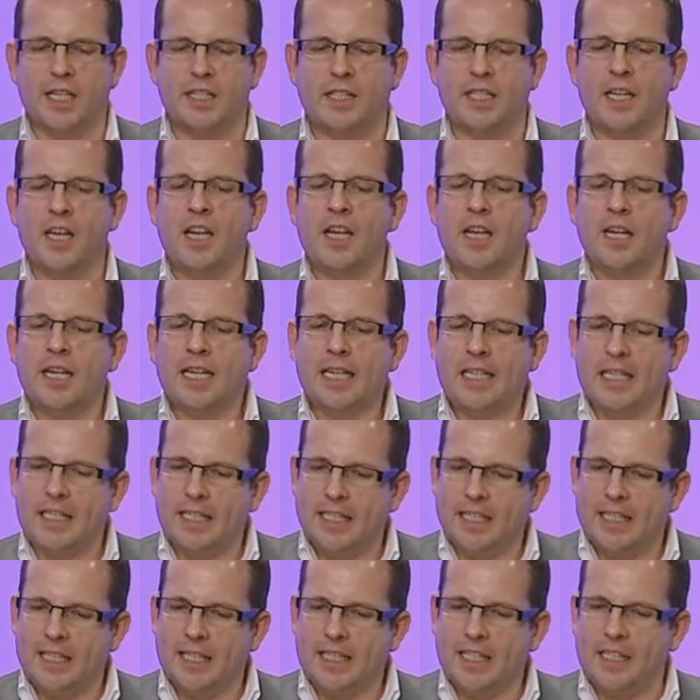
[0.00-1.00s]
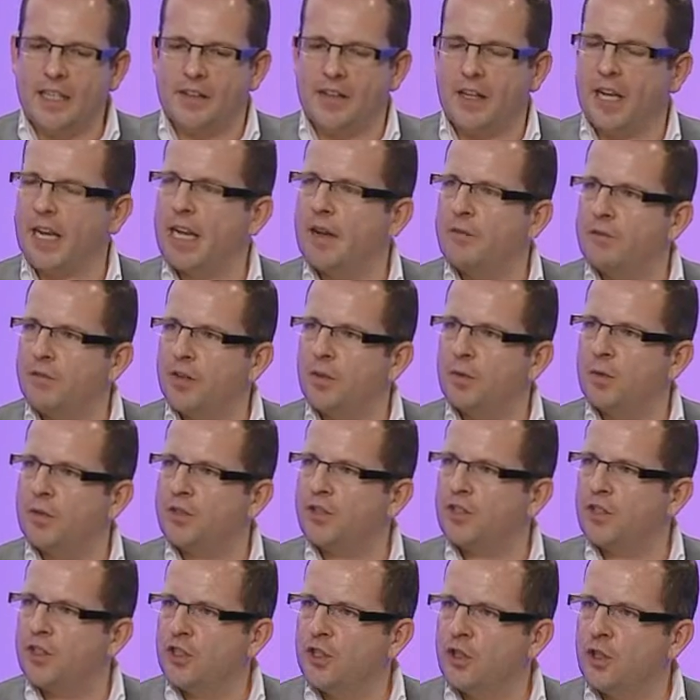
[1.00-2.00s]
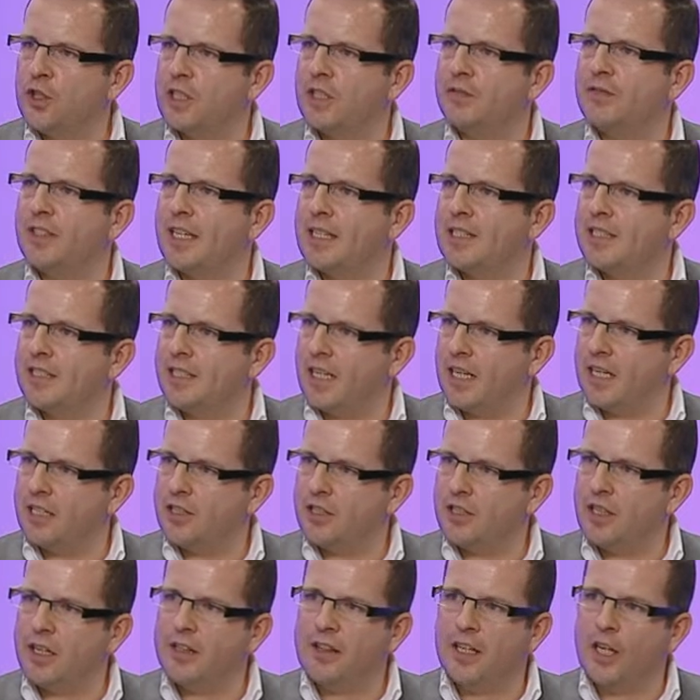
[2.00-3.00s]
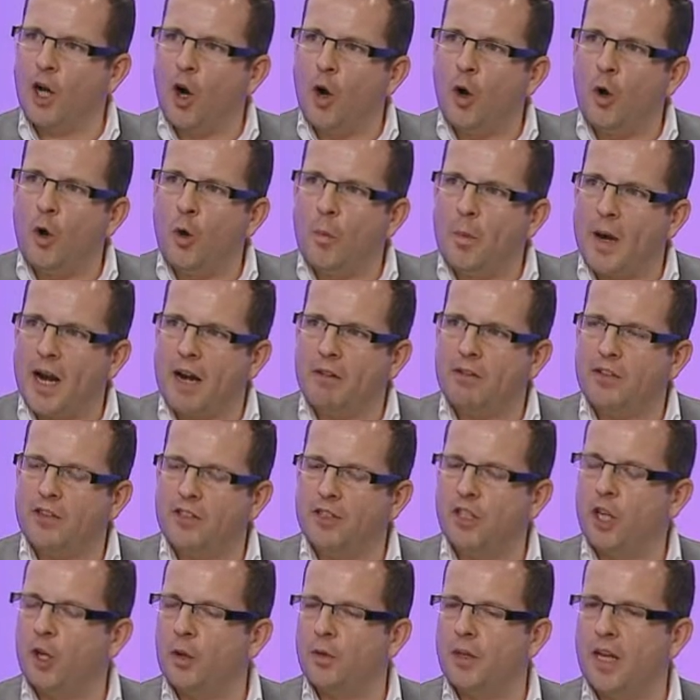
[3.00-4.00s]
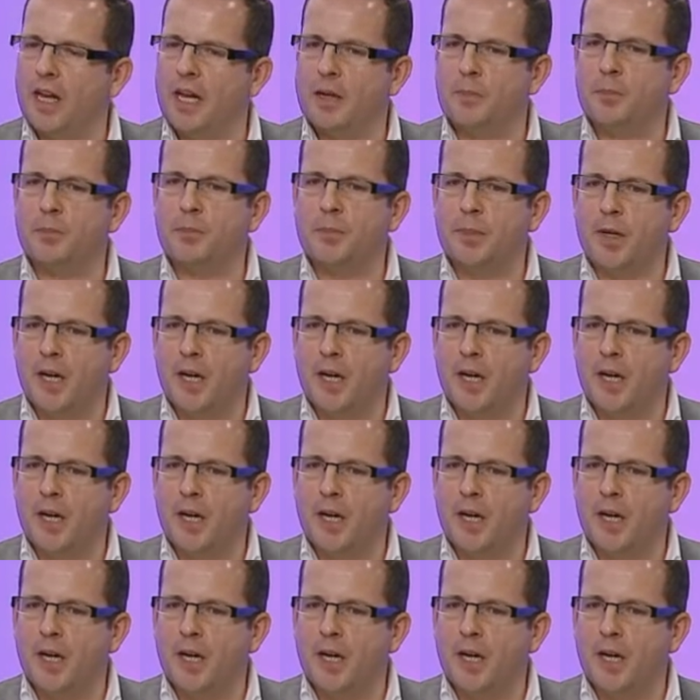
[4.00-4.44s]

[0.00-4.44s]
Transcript: And clearly they influence the choice of destination. Yes. I think all parents know that.